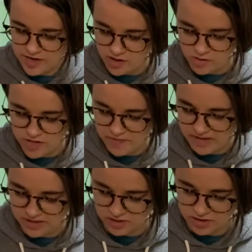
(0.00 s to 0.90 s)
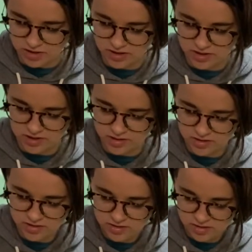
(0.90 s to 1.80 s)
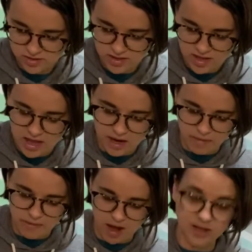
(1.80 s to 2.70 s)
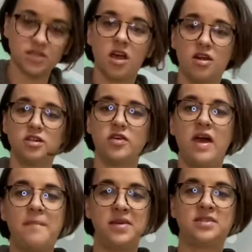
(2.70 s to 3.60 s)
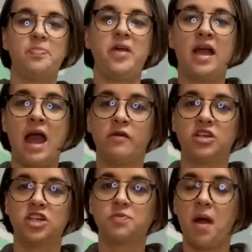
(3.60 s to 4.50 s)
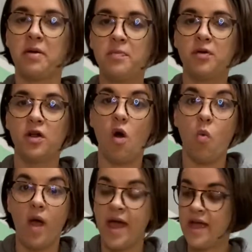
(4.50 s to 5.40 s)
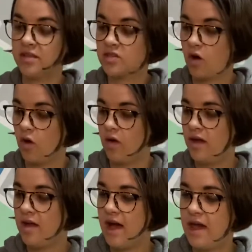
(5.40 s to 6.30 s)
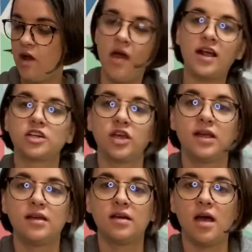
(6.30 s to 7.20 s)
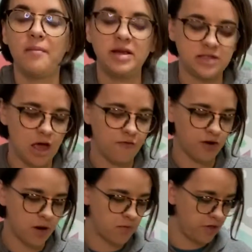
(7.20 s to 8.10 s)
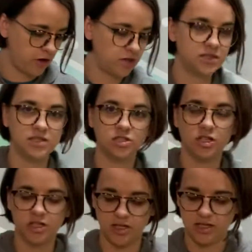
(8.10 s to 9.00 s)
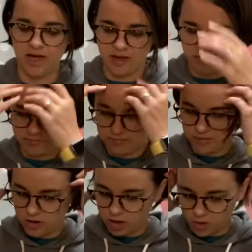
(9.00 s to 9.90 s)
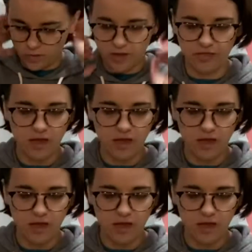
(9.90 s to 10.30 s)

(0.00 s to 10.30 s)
I don't need my scissors and my box cutter, so that'd be something I would just probably put away so I don't actually cut myself or a brother or sister could get hurt with.